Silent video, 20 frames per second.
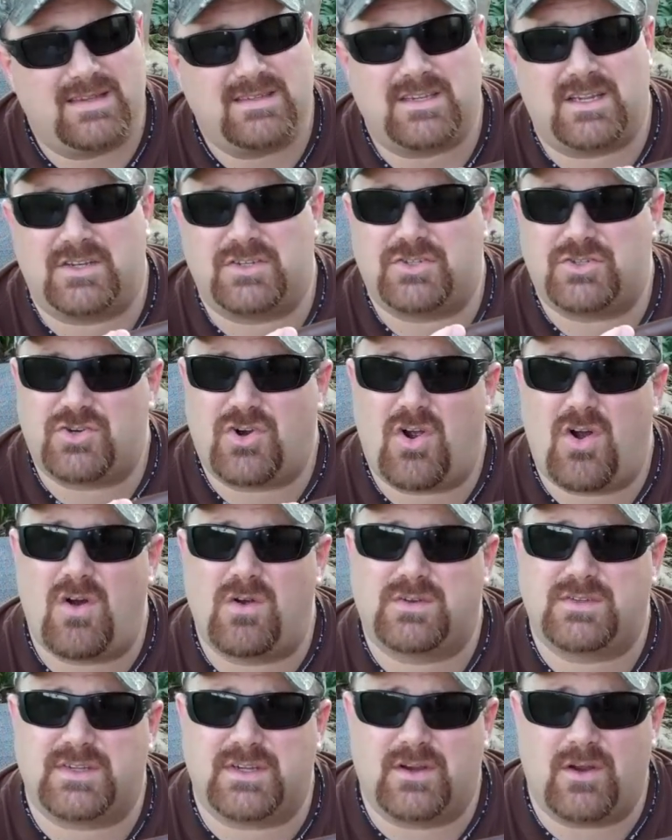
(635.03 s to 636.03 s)
It's a
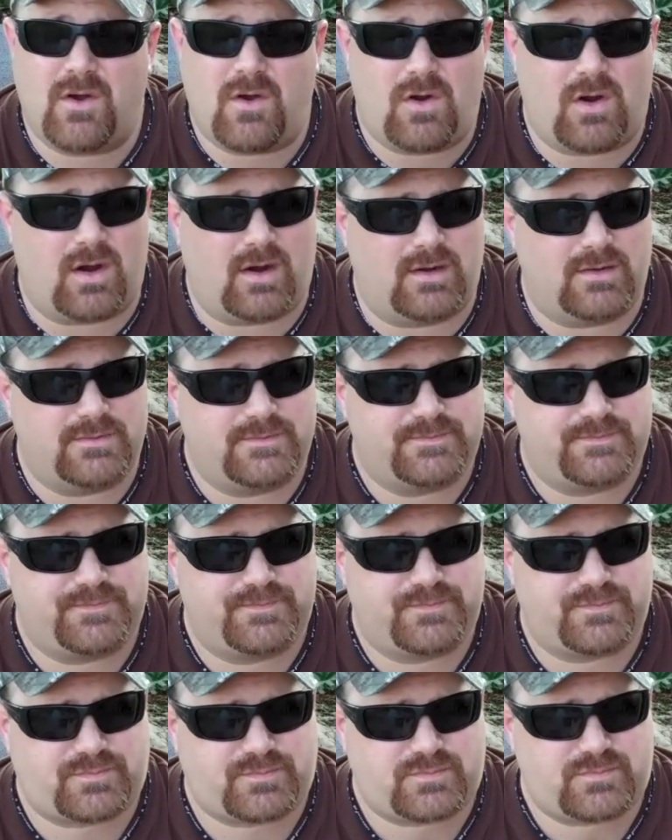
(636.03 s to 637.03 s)
strong cigar.
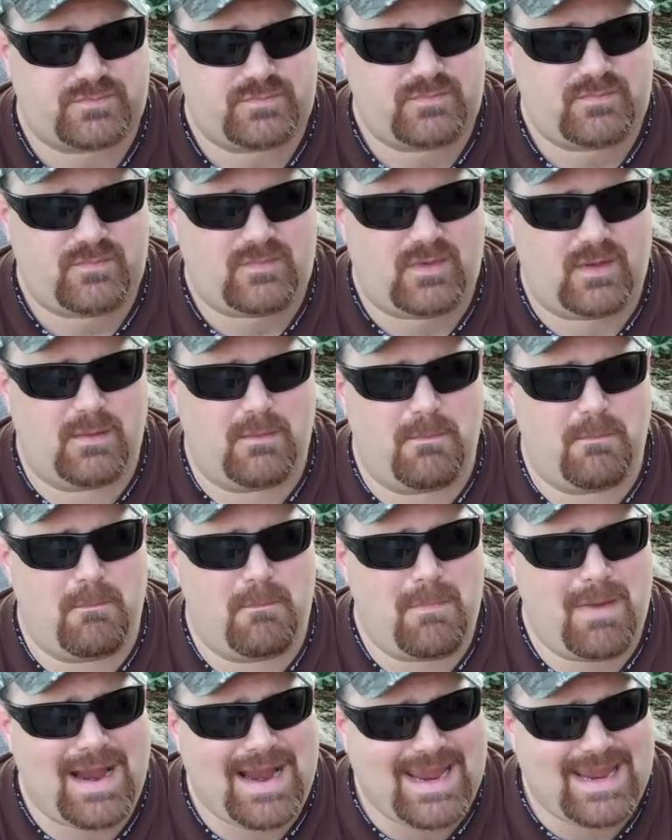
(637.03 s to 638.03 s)

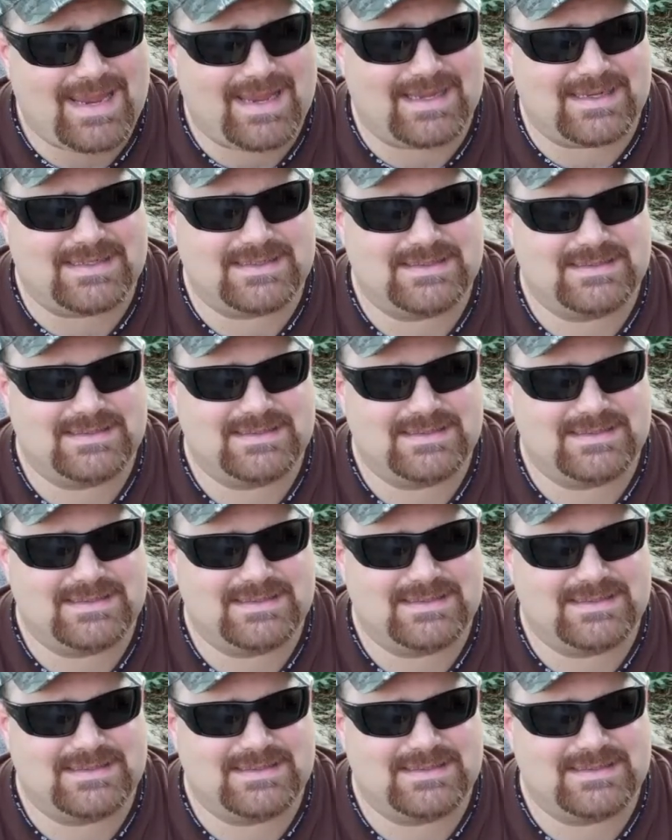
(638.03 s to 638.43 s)
Man.